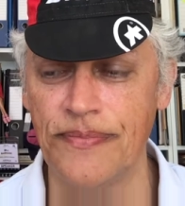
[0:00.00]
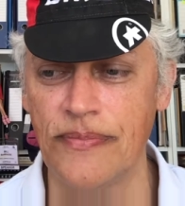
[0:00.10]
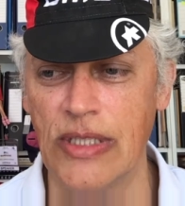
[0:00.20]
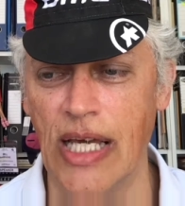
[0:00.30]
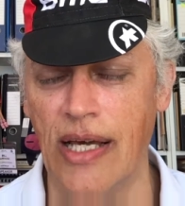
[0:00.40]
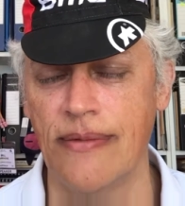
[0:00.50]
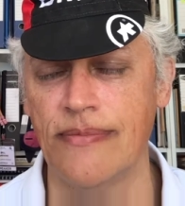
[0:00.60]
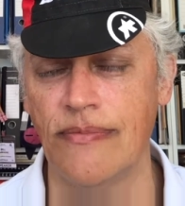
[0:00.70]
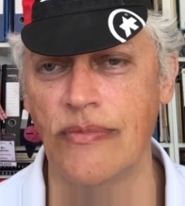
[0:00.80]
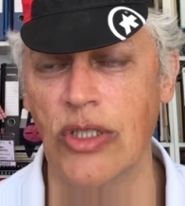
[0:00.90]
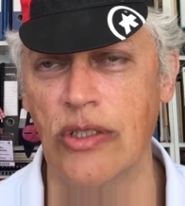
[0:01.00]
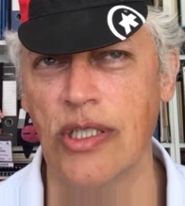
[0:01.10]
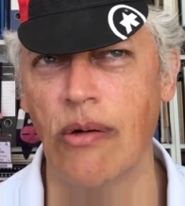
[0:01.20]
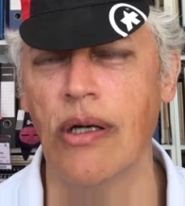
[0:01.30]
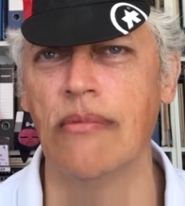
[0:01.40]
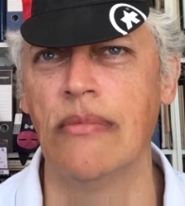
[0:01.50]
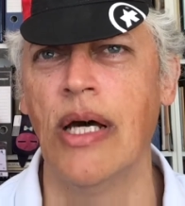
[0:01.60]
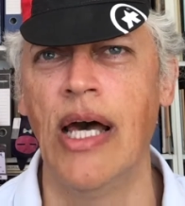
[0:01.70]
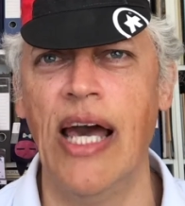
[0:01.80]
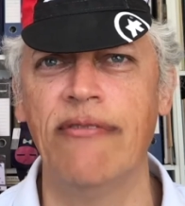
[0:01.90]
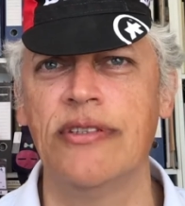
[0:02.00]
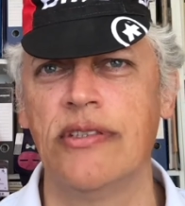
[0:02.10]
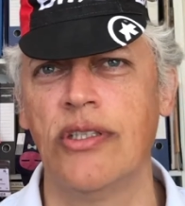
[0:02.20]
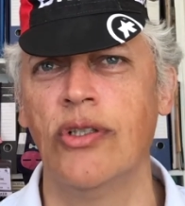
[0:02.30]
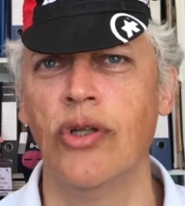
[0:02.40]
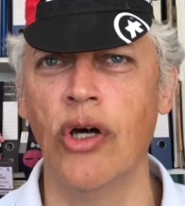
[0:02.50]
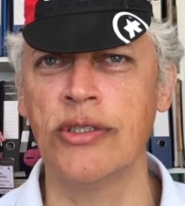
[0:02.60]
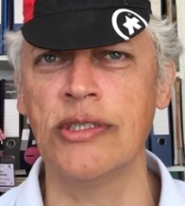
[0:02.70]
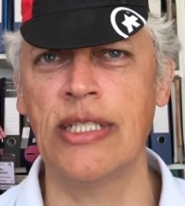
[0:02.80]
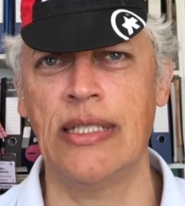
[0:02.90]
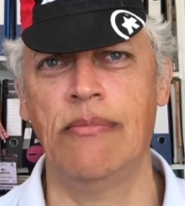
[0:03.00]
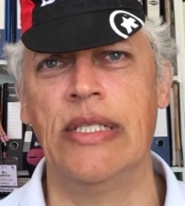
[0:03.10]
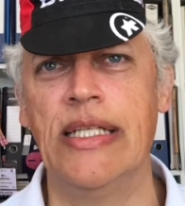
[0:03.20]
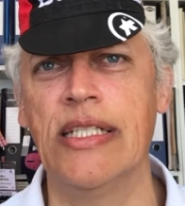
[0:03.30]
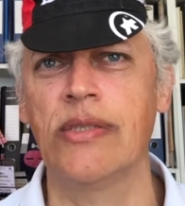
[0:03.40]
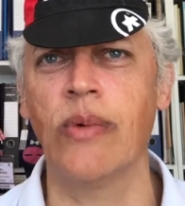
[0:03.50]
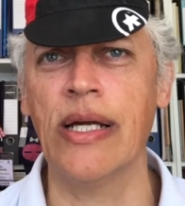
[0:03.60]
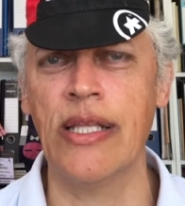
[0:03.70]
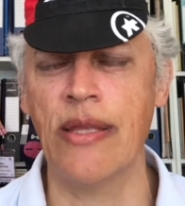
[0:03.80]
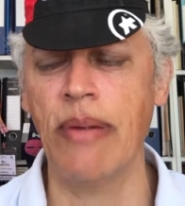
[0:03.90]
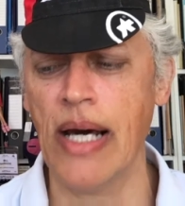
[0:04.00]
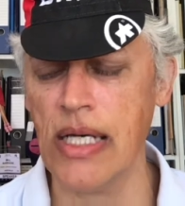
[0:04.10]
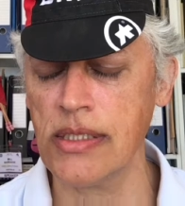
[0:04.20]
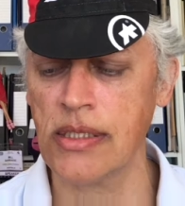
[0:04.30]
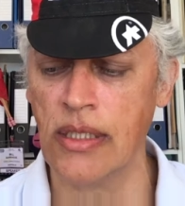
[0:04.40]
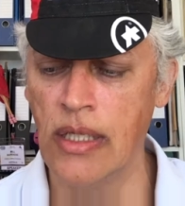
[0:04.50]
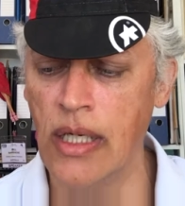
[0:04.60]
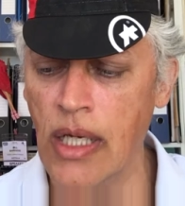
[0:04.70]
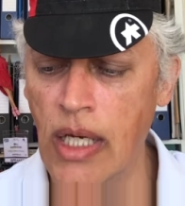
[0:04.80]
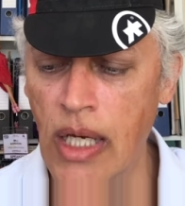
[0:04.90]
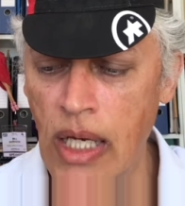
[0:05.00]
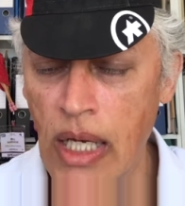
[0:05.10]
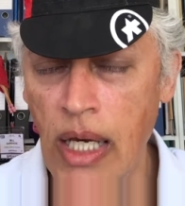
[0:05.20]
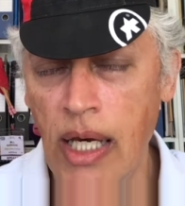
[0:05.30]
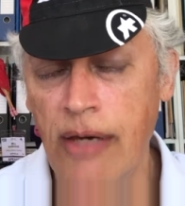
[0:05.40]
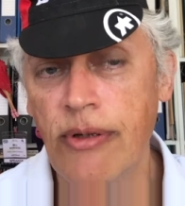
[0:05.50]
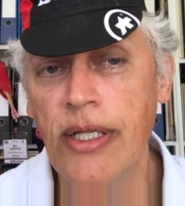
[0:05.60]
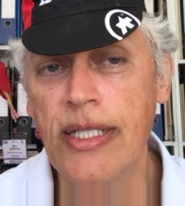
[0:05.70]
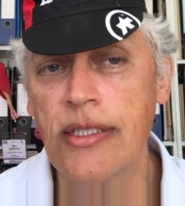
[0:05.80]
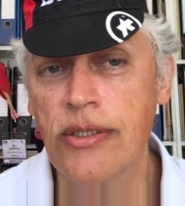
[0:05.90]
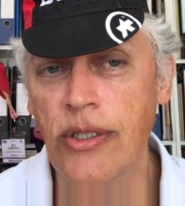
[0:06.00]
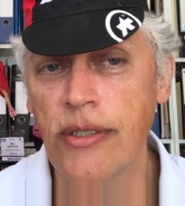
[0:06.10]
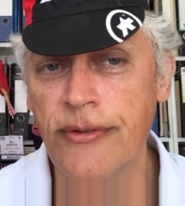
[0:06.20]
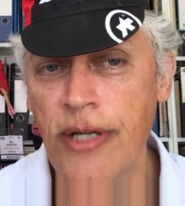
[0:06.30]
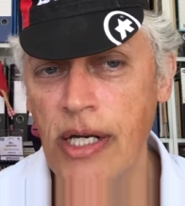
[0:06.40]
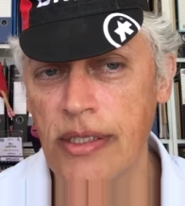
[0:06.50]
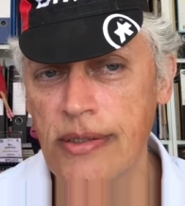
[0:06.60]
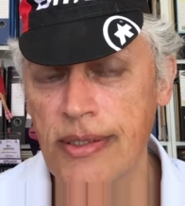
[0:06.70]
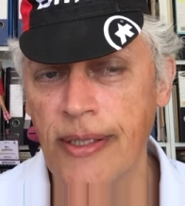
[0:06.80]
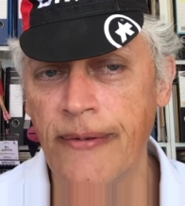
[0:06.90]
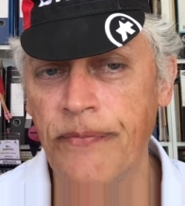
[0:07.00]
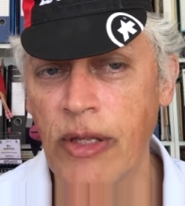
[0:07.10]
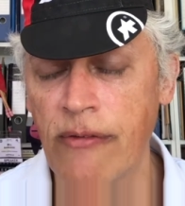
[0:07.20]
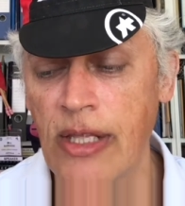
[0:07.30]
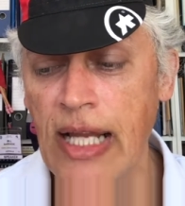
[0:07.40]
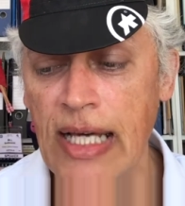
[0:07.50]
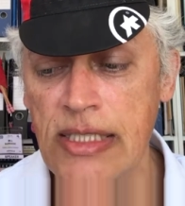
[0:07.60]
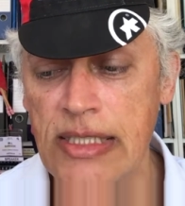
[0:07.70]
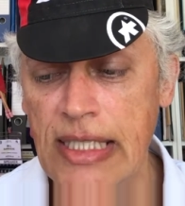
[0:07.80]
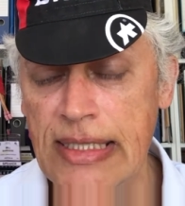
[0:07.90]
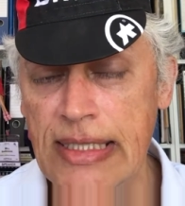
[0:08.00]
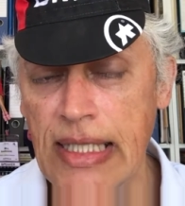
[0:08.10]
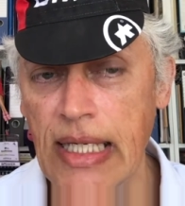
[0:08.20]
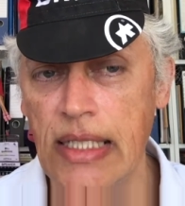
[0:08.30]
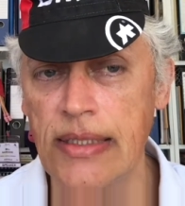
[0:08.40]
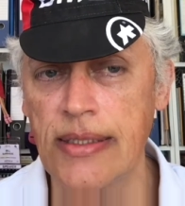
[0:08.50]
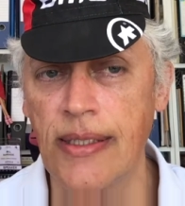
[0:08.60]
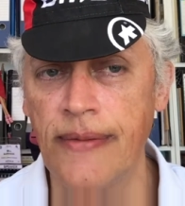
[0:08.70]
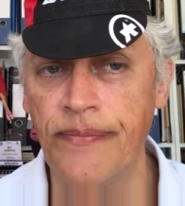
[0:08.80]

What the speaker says: Now, you say, well, haven't non-team leaders won in the past? If we look at the Tour de France of the last 30 years,